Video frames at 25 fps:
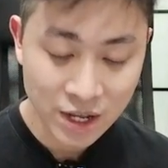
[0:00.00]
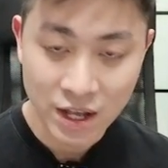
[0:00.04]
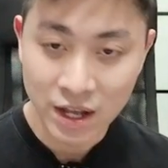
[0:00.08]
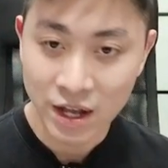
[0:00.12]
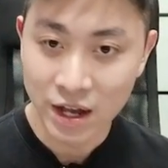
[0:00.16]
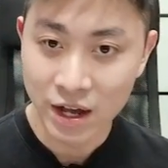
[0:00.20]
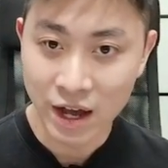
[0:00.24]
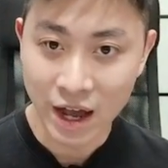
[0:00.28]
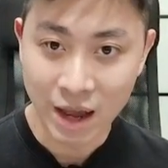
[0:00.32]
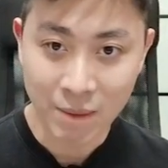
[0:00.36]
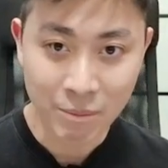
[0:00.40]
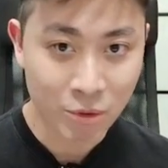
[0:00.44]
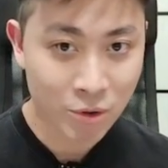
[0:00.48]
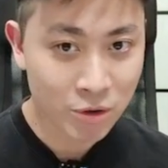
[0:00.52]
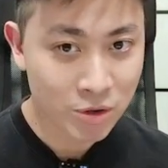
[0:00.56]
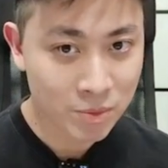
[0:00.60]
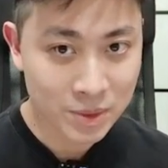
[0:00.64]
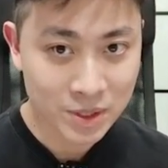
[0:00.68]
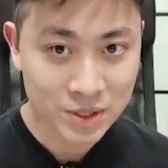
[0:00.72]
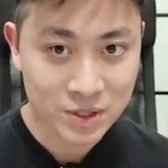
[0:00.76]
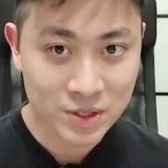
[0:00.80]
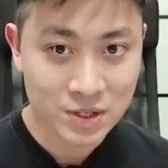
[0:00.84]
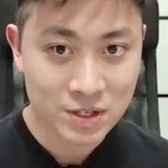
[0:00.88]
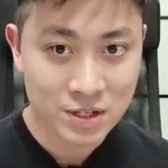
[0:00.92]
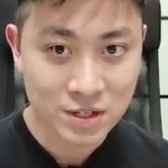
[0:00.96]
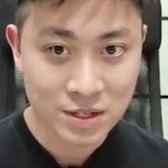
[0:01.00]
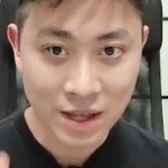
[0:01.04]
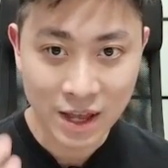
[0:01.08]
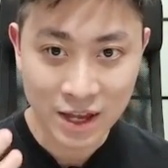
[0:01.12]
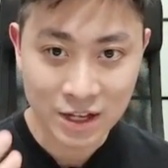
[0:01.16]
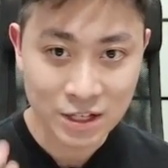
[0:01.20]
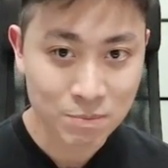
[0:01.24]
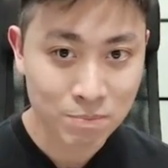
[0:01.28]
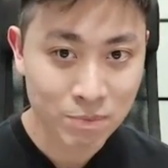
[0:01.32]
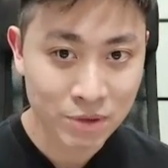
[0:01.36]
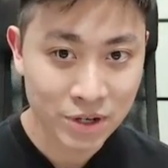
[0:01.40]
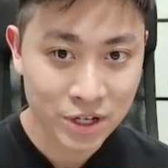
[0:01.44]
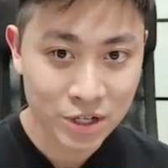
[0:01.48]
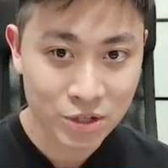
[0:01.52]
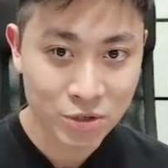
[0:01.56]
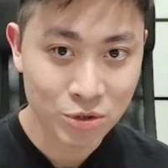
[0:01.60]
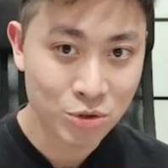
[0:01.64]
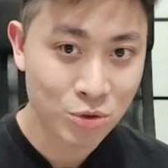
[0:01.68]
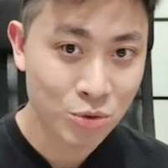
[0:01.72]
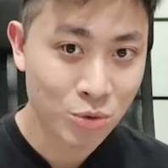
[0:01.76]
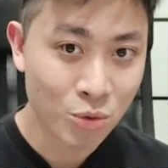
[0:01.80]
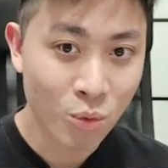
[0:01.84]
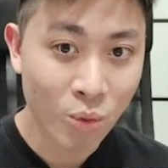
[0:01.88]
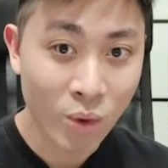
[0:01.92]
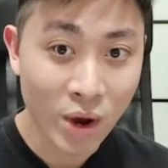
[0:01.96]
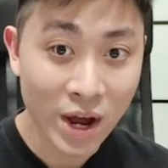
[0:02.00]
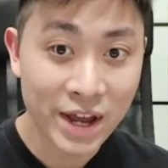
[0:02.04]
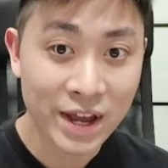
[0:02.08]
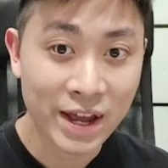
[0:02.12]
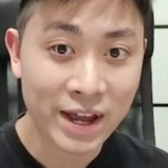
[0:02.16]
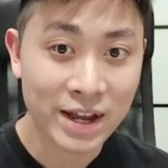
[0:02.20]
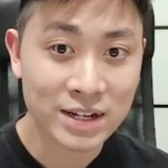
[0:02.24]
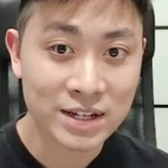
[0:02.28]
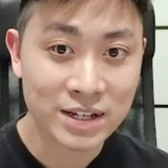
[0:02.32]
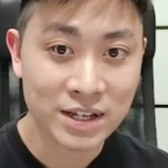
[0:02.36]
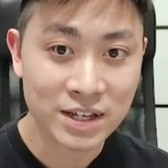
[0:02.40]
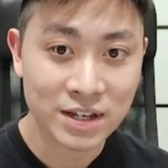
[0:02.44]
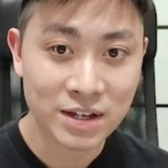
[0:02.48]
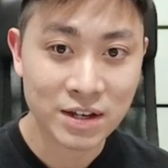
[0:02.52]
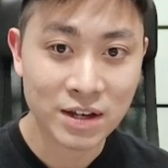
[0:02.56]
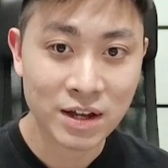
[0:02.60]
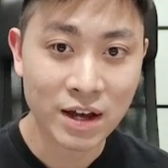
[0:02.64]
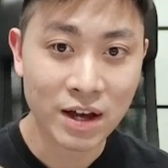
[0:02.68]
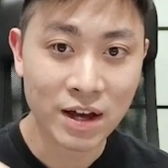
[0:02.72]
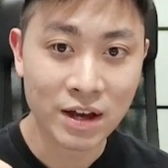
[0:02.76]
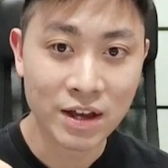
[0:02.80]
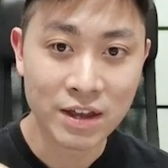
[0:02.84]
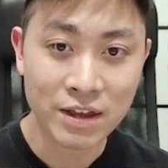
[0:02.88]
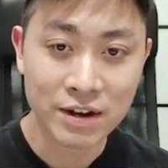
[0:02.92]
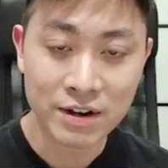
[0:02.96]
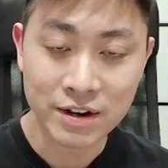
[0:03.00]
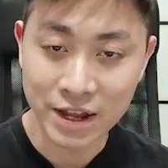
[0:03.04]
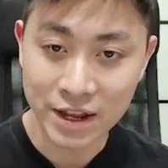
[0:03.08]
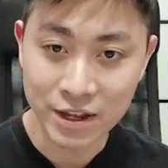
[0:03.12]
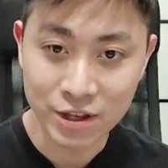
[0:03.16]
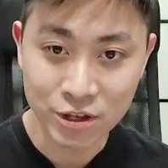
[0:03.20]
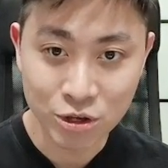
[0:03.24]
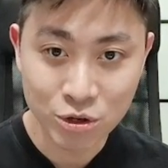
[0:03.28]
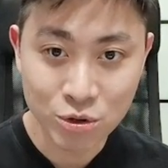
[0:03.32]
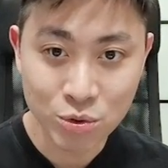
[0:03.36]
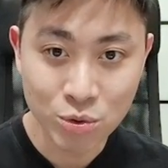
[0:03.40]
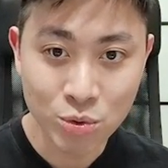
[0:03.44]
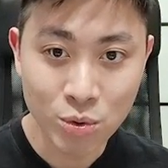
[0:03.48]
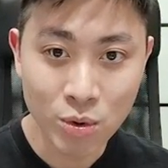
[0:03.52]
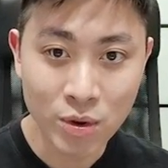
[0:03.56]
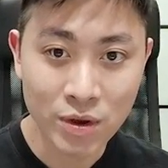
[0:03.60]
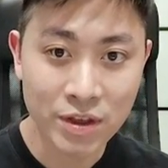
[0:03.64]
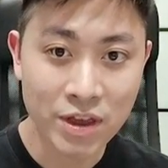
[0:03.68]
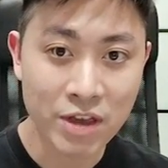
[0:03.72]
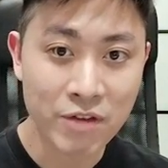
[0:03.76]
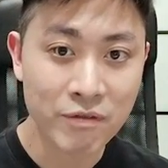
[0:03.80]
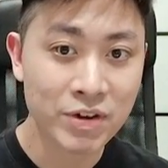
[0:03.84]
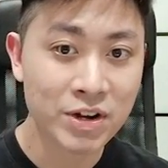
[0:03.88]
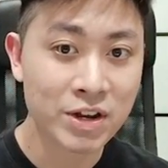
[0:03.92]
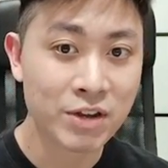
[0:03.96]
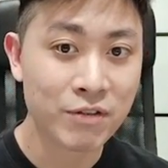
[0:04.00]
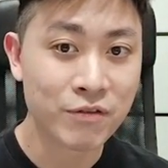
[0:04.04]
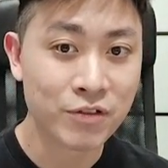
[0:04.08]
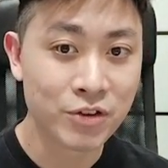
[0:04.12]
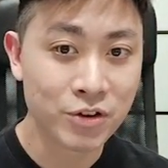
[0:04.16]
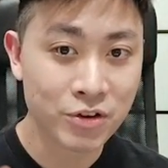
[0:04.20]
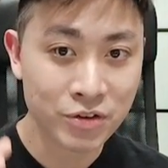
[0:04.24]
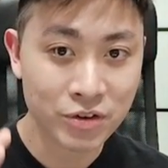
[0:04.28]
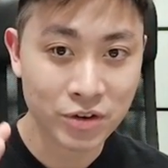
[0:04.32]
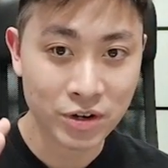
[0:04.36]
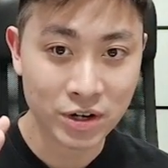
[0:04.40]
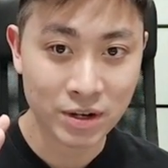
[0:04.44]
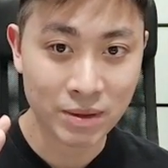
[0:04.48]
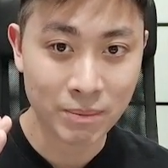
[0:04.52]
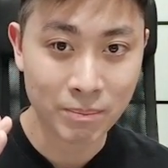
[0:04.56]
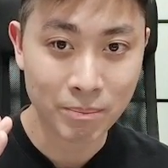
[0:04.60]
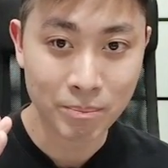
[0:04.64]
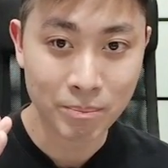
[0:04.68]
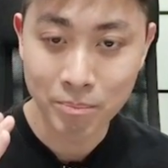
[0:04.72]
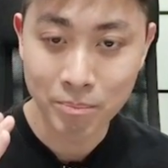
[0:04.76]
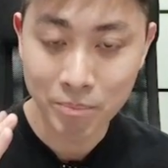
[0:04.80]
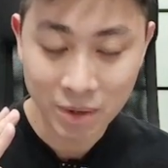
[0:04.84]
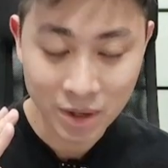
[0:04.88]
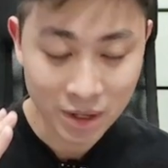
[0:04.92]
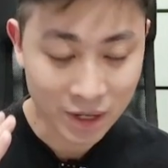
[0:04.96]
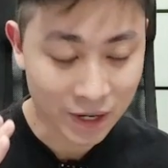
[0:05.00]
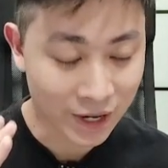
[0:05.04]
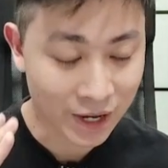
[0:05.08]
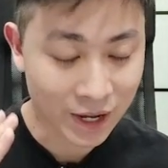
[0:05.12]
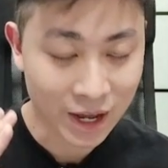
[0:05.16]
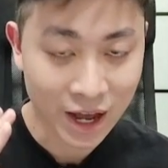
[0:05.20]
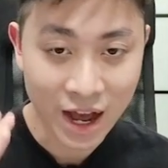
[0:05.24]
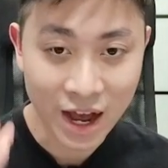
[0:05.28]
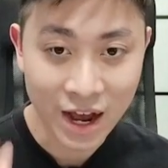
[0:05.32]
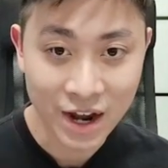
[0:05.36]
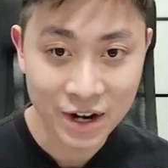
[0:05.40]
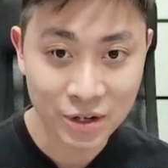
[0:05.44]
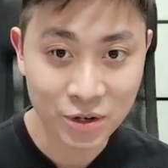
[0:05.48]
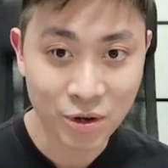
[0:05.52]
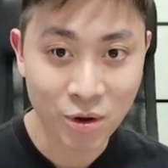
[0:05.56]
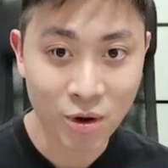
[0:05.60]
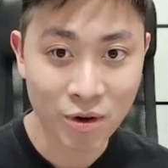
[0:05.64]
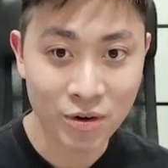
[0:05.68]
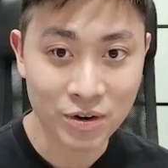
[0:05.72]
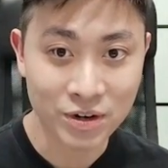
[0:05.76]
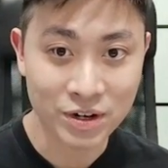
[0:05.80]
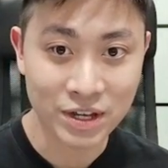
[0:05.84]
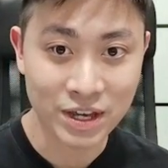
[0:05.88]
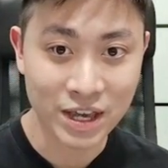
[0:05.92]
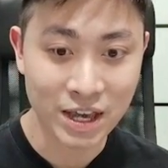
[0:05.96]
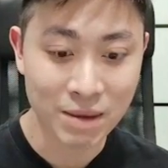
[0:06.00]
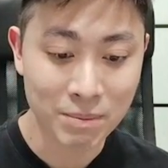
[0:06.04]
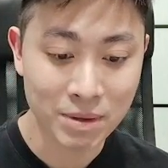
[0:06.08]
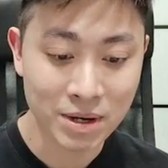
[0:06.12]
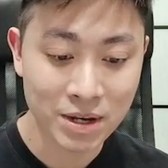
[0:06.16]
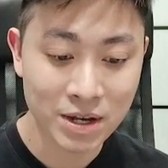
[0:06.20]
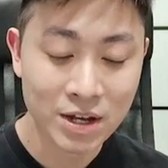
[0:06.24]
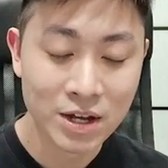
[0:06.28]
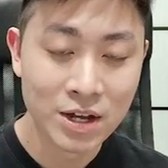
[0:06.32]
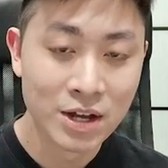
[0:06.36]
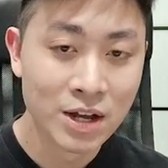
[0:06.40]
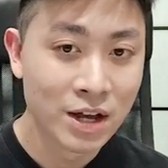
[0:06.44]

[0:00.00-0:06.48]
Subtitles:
I'm going to be explaining to you why I think that you, even if you're not like a hardcore gamer,